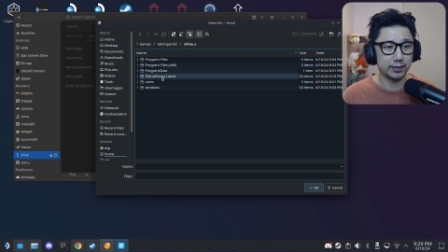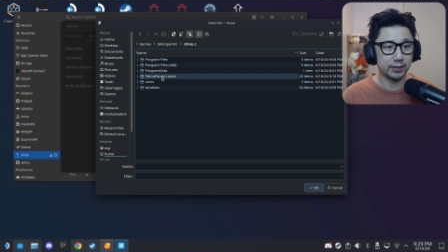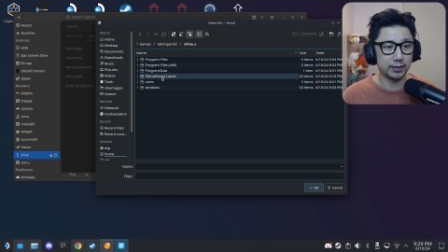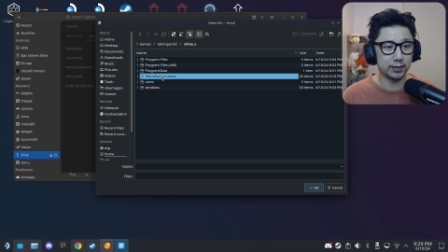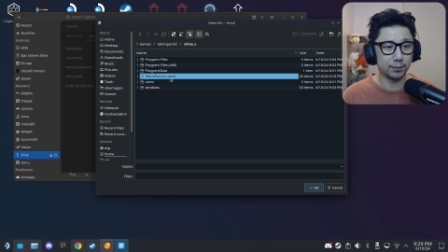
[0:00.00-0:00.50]

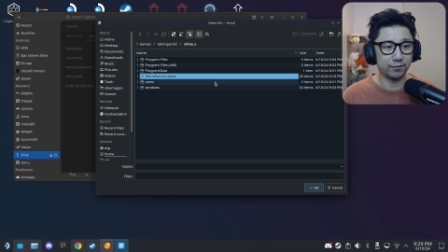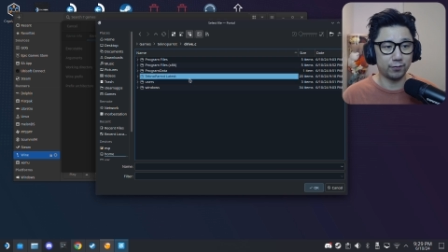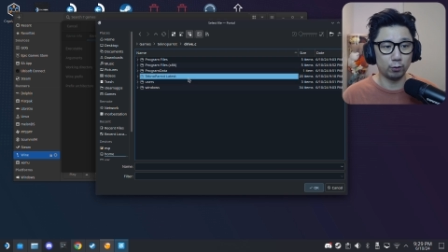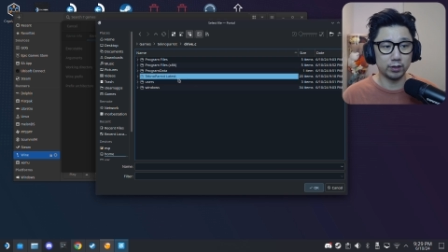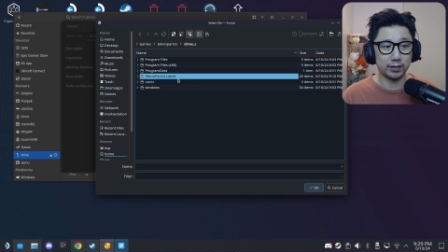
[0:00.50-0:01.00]
This is the
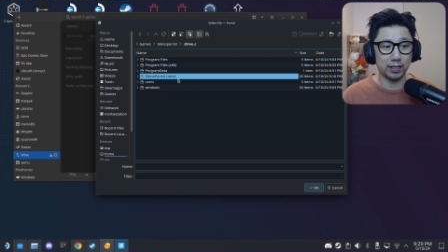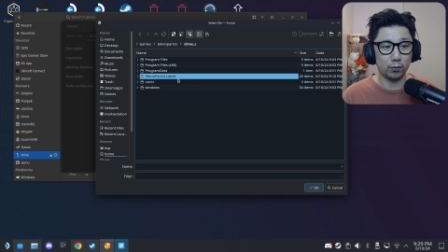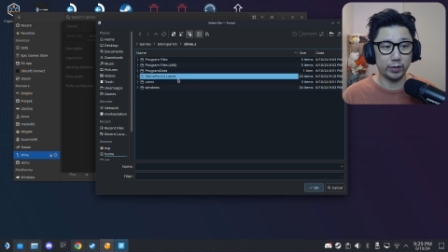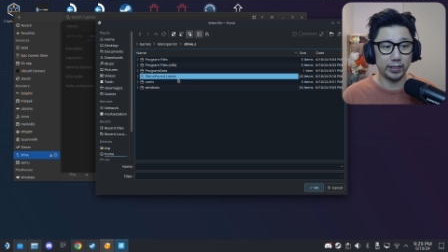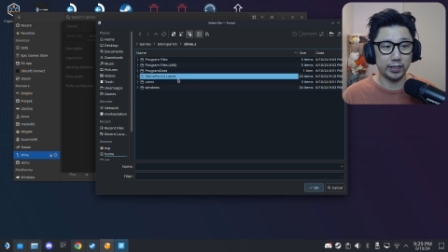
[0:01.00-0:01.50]
folder that
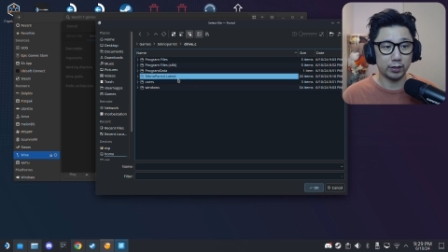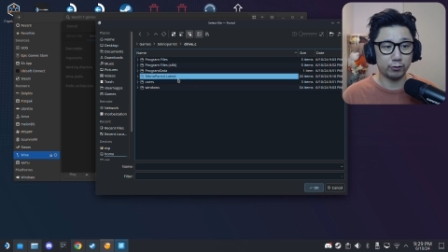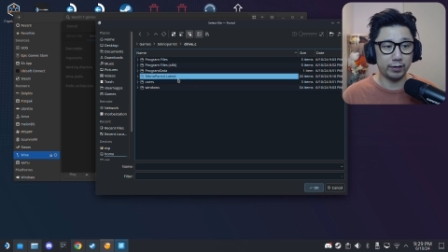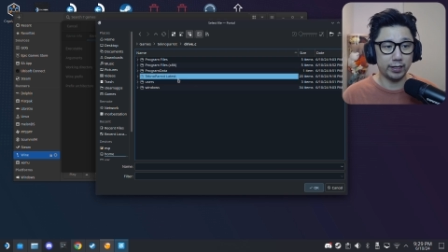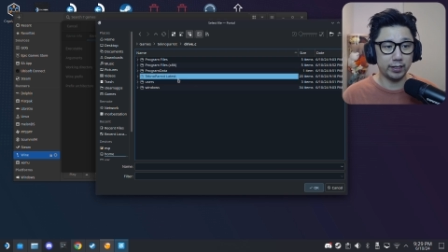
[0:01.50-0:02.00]
we
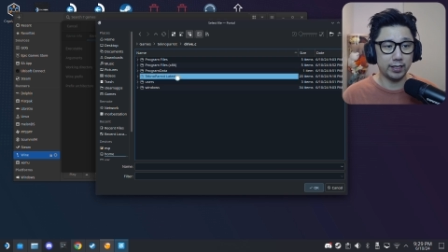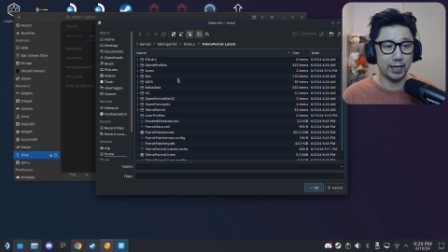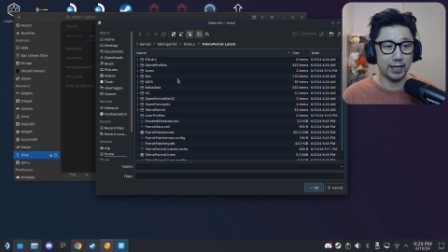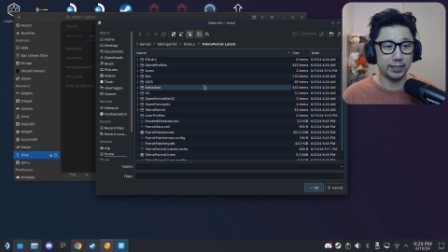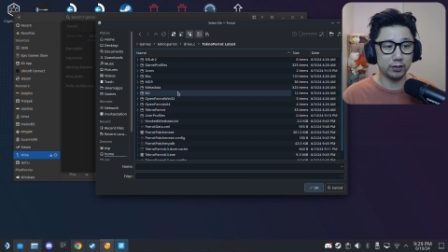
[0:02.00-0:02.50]
created
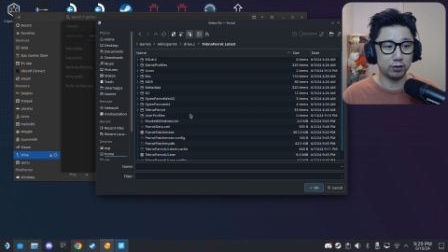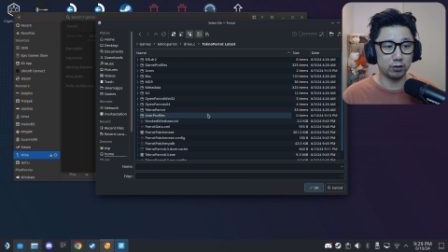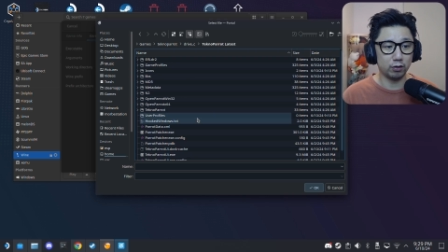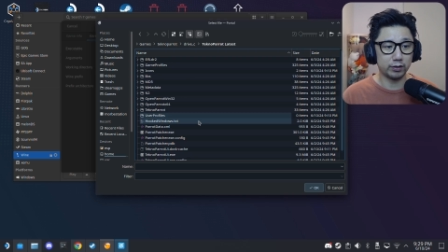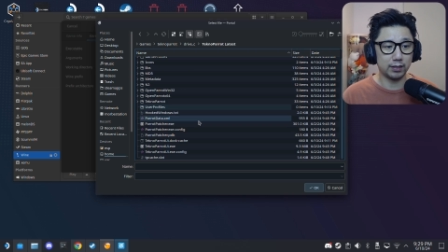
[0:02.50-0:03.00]
and
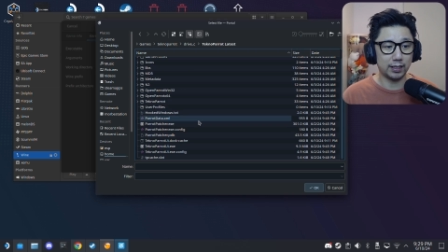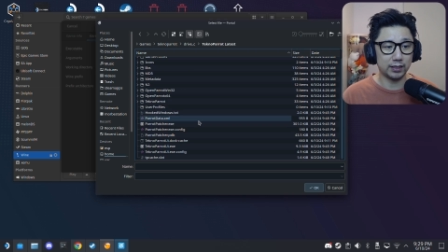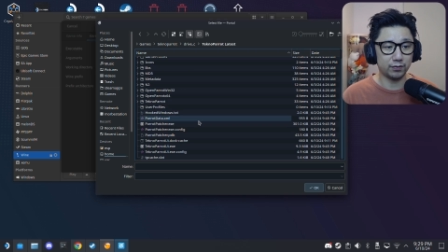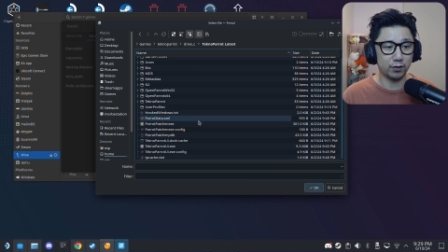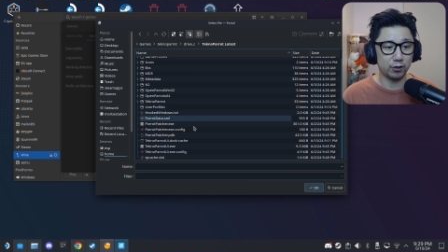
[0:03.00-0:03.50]
installed the
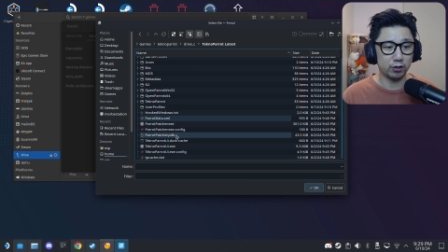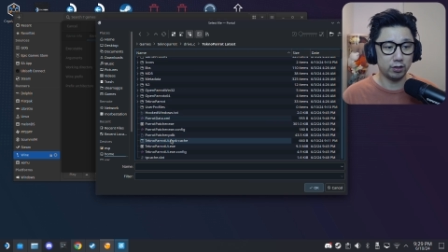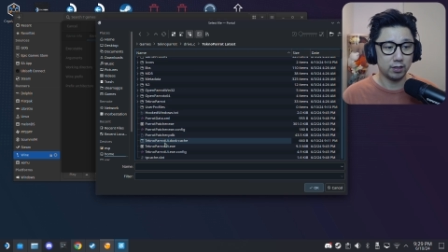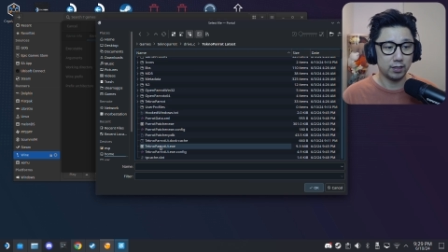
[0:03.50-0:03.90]
latest version.